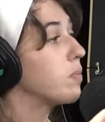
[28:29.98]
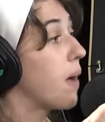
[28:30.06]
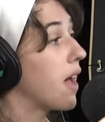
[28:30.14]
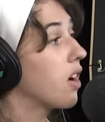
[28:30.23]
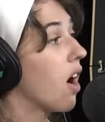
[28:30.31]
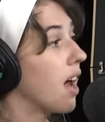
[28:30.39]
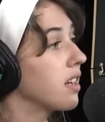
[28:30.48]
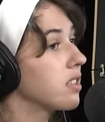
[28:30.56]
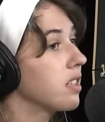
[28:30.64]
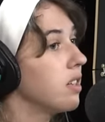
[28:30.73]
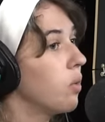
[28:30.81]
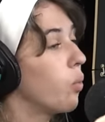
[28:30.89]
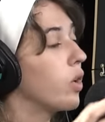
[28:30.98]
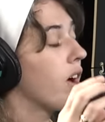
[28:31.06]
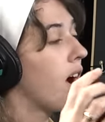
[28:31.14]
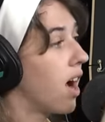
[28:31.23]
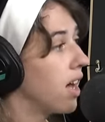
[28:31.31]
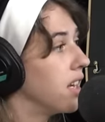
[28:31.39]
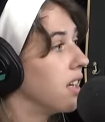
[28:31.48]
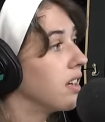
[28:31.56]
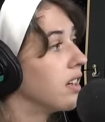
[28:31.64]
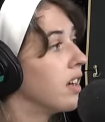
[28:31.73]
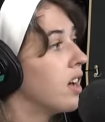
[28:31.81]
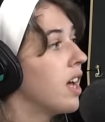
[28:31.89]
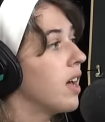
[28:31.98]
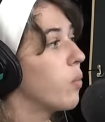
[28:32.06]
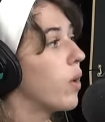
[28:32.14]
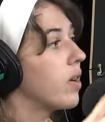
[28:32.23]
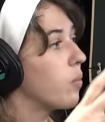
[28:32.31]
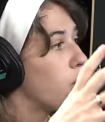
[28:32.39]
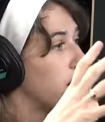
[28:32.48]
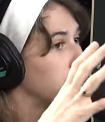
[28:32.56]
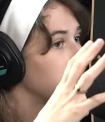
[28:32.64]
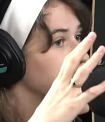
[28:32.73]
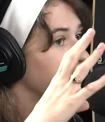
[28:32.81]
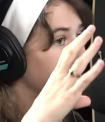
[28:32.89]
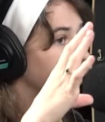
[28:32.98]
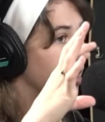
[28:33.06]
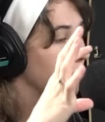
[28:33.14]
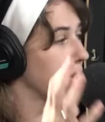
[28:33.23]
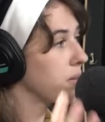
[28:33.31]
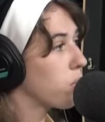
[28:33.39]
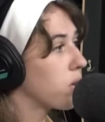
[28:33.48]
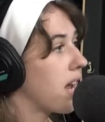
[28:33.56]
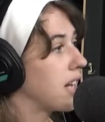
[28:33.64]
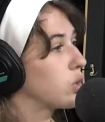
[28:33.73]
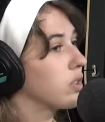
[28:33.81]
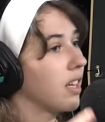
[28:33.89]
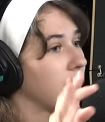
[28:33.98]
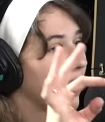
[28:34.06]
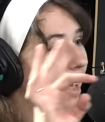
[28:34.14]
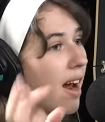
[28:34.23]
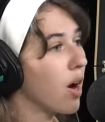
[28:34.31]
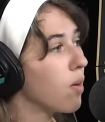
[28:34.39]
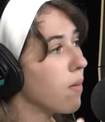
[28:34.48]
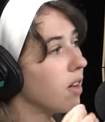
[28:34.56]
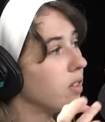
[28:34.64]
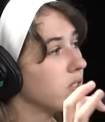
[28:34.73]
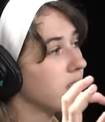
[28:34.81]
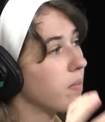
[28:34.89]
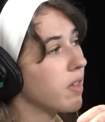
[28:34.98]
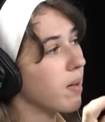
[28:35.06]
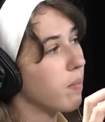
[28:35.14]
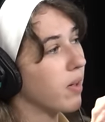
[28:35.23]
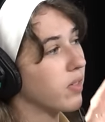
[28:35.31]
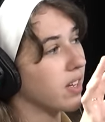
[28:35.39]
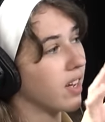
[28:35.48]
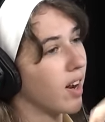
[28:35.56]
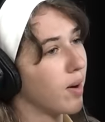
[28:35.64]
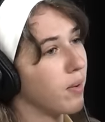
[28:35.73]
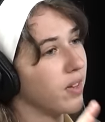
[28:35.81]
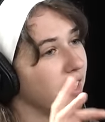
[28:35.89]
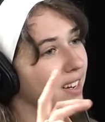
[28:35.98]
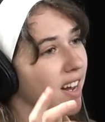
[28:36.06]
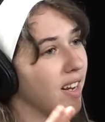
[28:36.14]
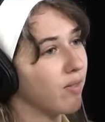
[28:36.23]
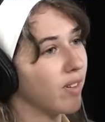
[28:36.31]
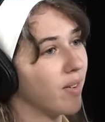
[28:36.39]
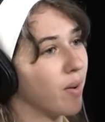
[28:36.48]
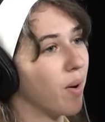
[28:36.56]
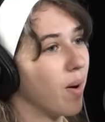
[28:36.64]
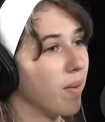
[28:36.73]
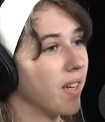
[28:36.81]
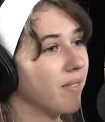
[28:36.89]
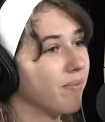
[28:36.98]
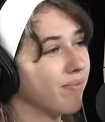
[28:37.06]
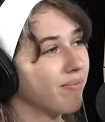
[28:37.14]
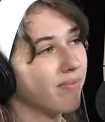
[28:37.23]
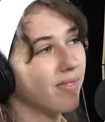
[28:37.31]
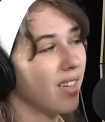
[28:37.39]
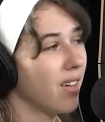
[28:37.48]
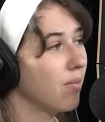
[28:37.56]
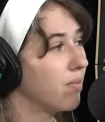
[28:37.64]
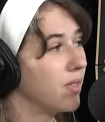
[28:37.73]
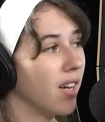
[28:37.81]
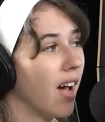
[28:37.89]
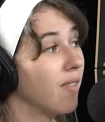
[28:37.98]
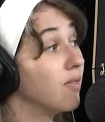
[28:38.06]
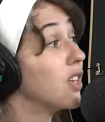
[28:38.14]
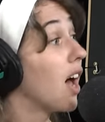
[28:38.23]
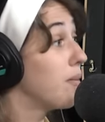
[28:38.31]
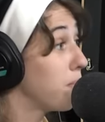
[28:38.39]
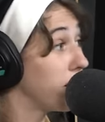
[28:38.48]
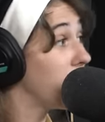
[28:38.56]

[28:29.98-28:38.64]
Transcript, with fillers: better, honestly, with honey. When when it's like something more natural, like the caramel, something about the caramel and the nutty flavor, where I'm like, mm-hmm. I've done, I've done been